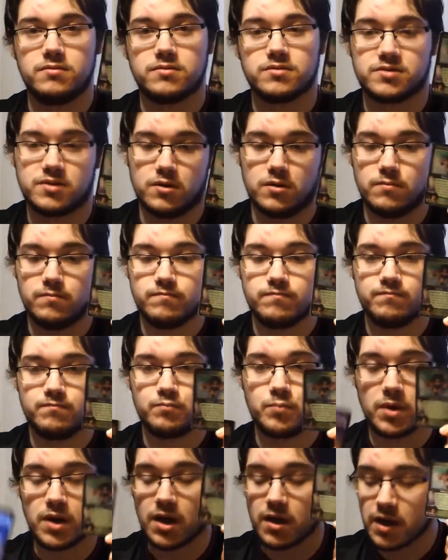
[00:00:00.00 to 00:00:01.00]
So,
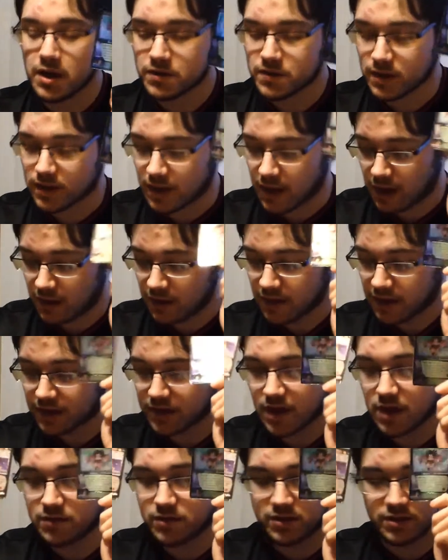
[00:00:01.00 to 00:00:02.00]
but I liked it. I like
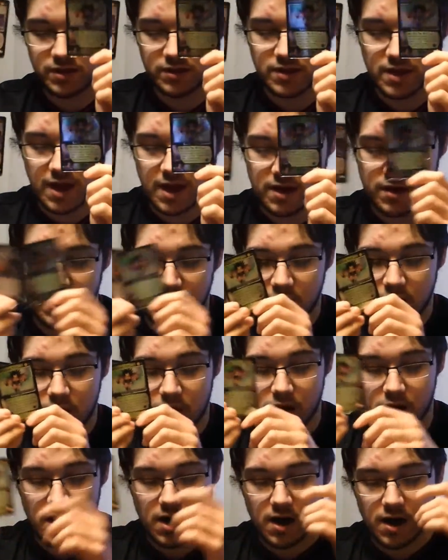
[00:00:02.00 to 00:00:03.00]
how they did that.
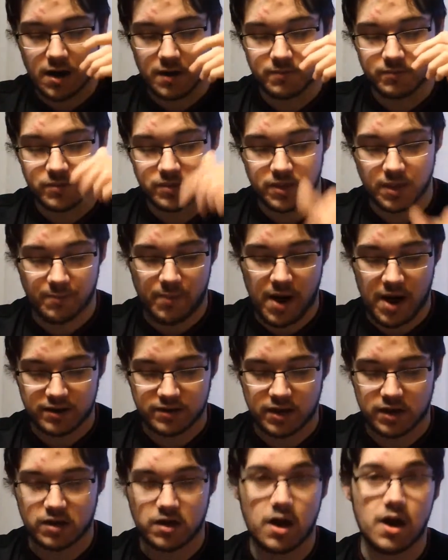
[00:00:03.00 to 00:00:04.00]
Uh, the
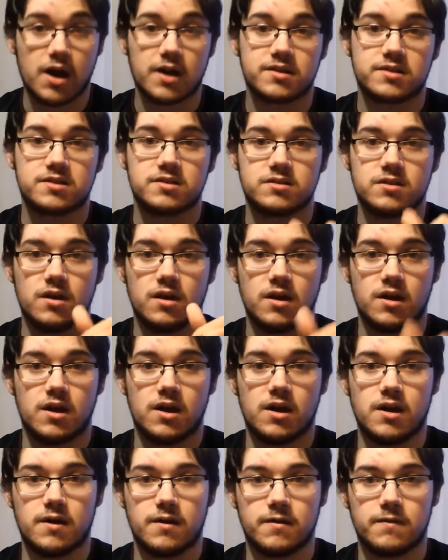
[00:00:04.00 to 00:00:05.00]
pack I got
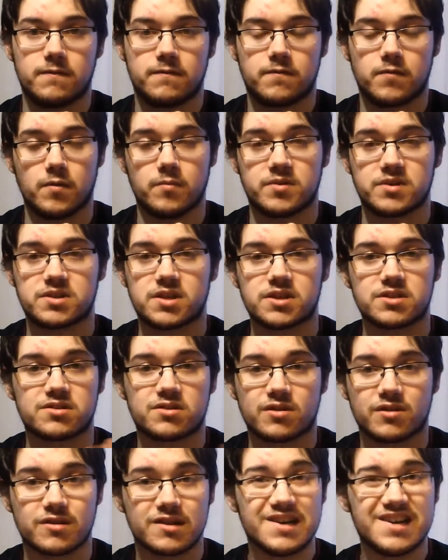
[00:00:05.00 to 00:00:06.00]
uh, from my
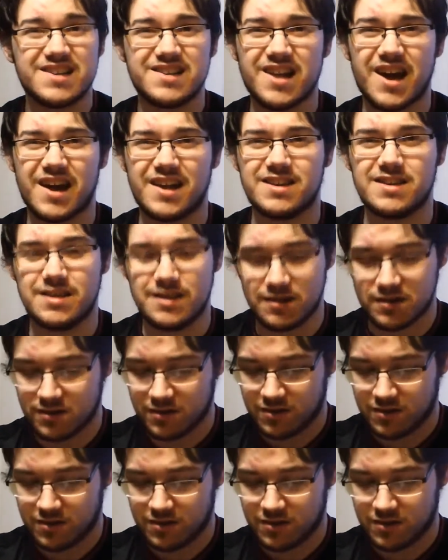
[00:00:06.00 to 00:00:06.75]
sister, none.